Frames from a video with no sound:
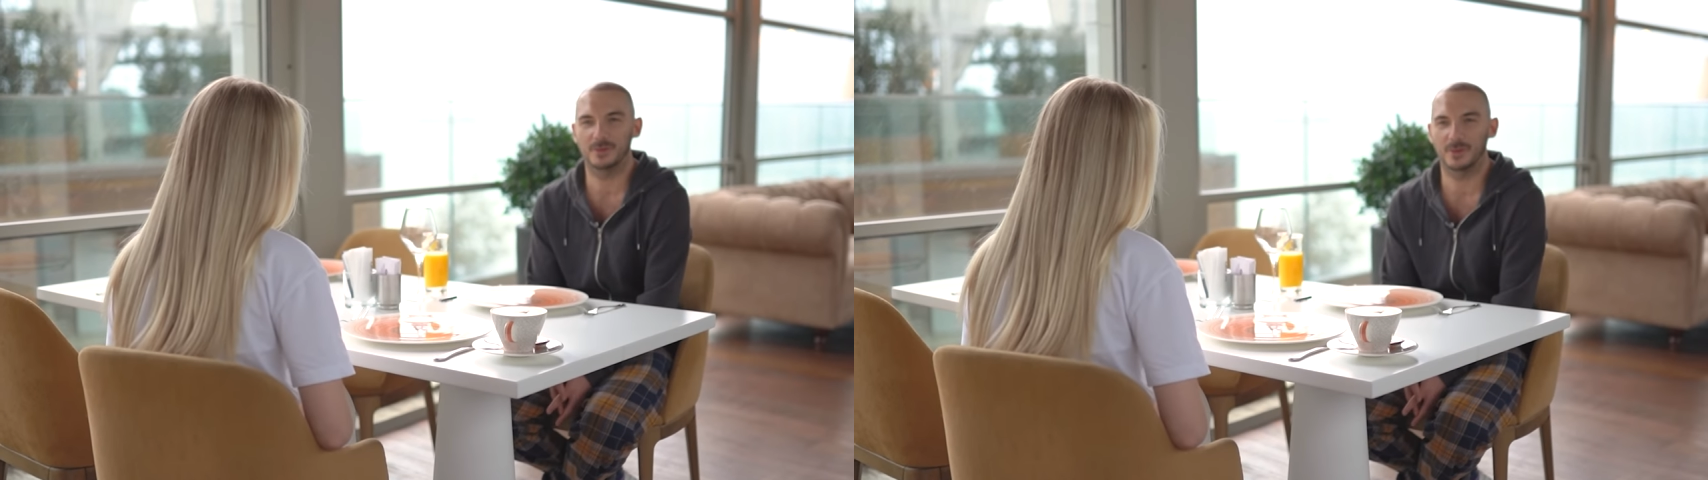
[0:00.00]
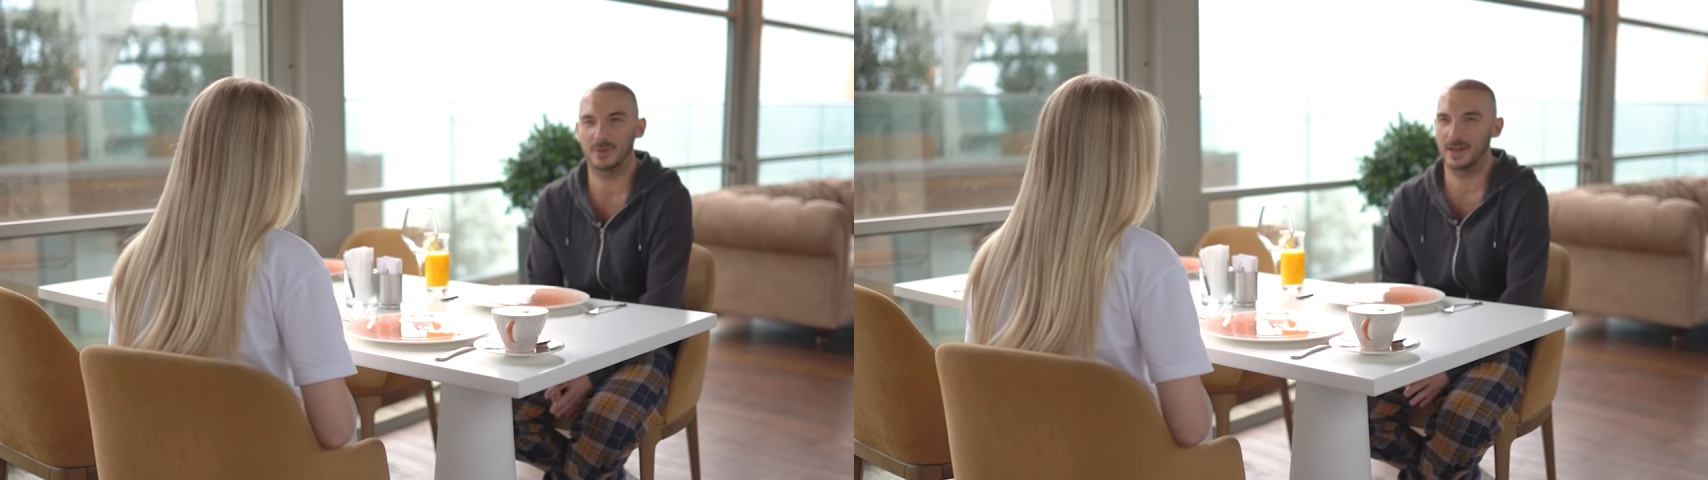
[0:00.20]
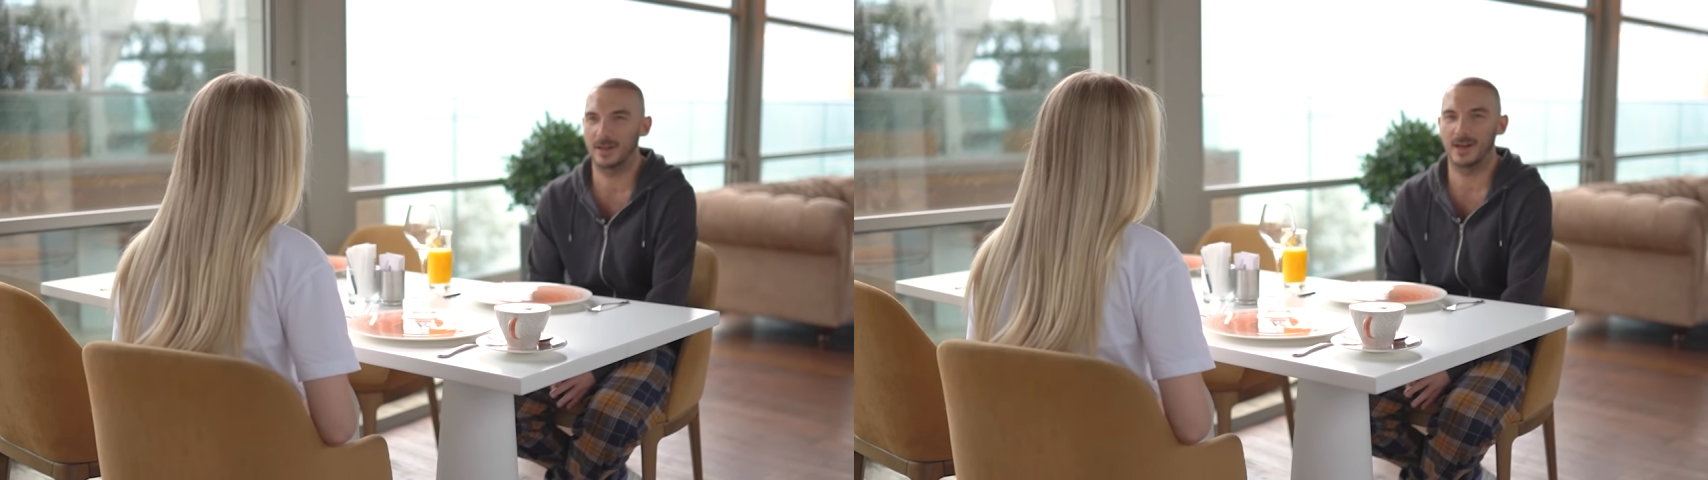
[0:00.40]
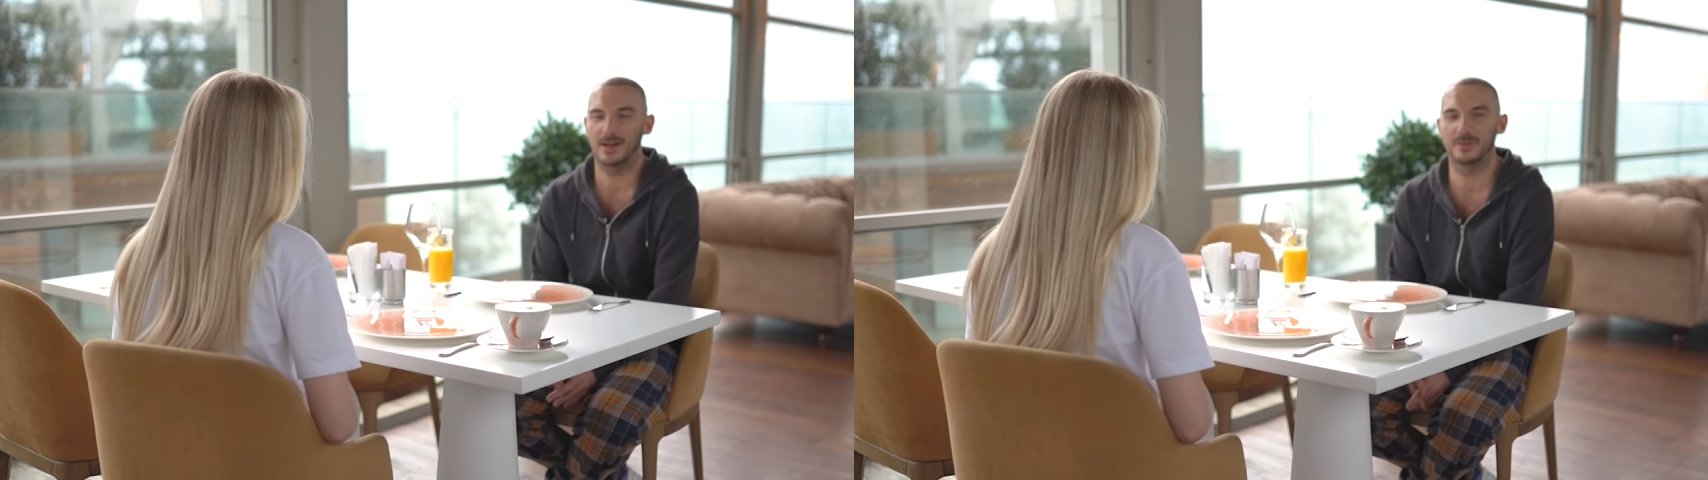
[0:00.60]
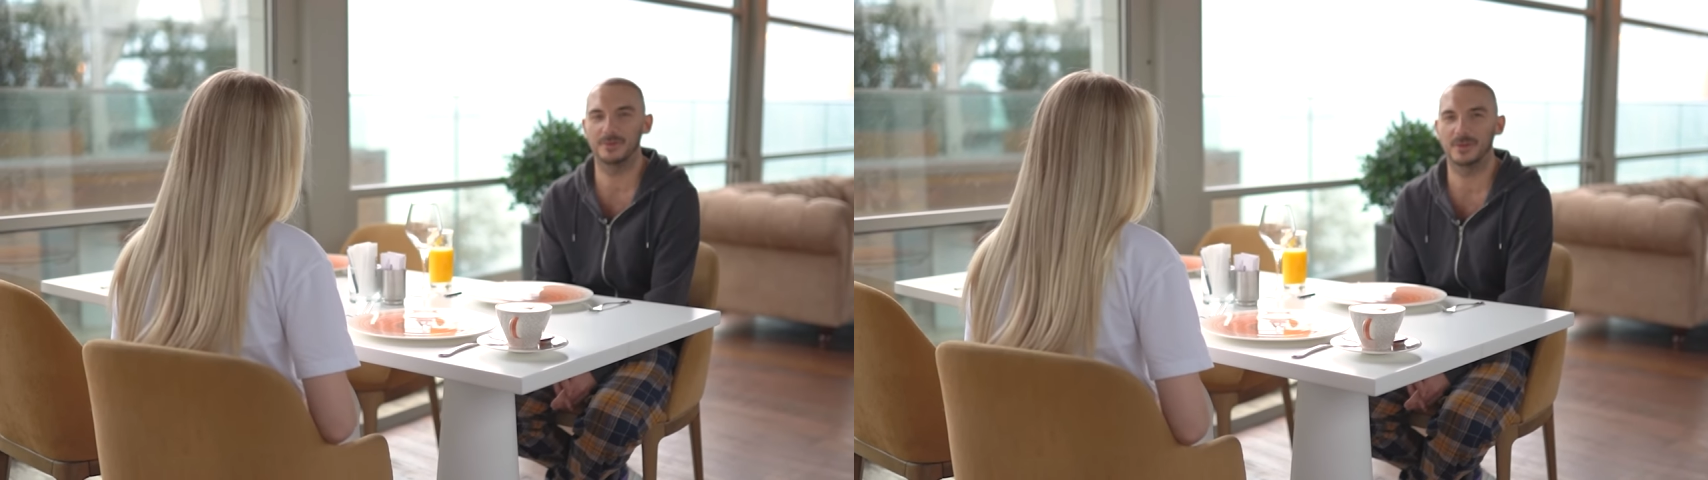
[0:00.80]
So yeah,
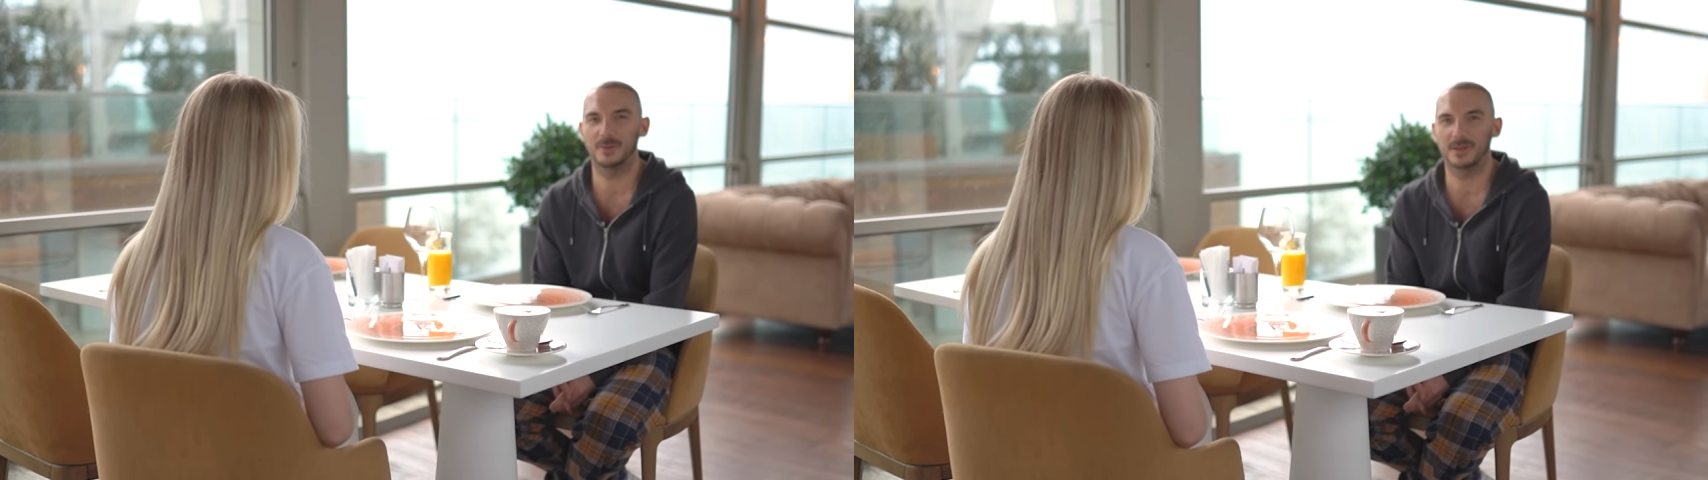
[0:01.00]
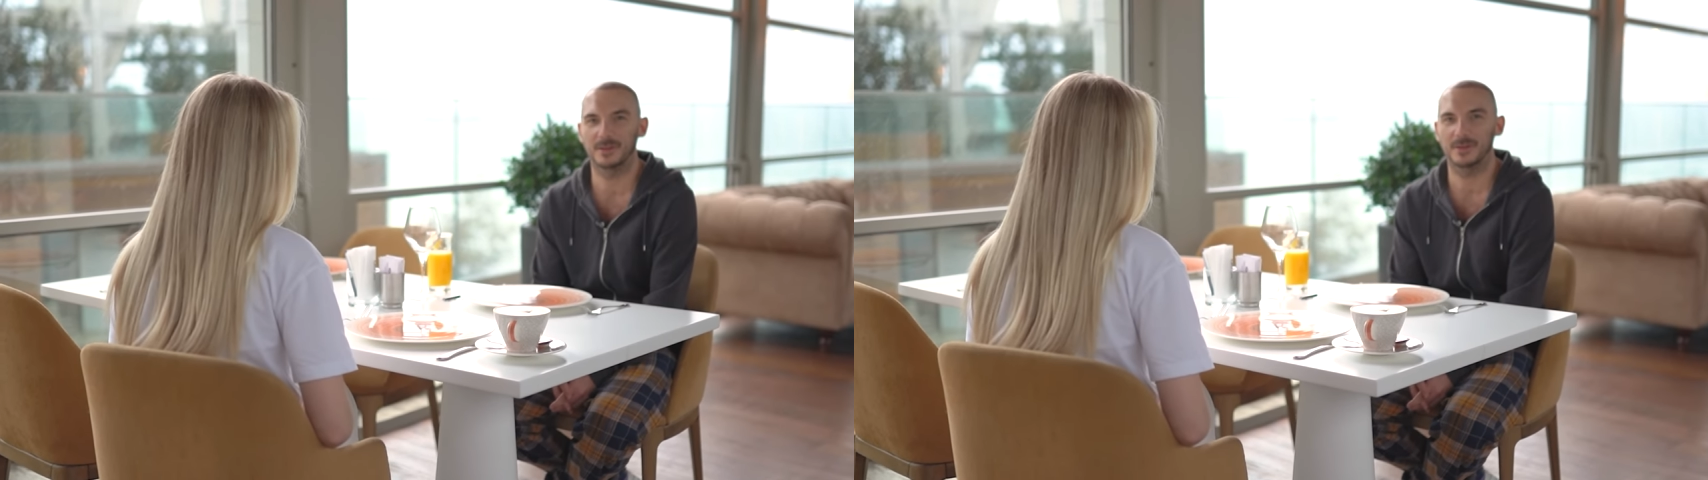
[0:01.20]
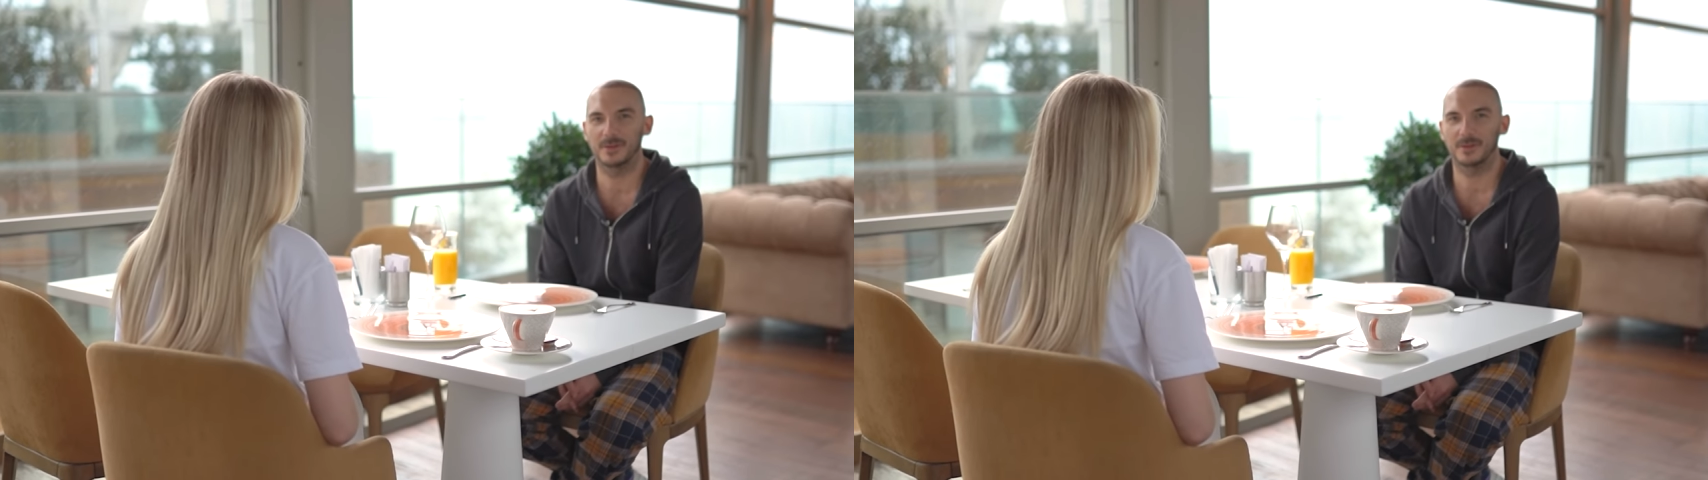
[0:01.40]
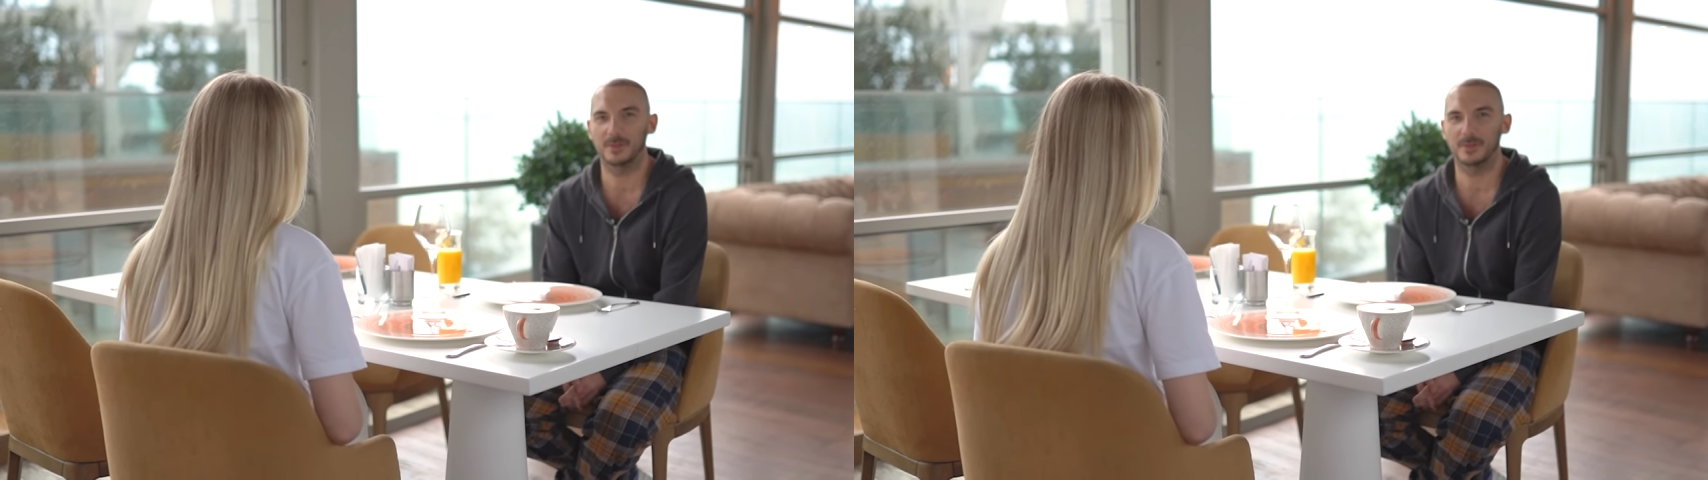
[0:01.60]
everything went uh,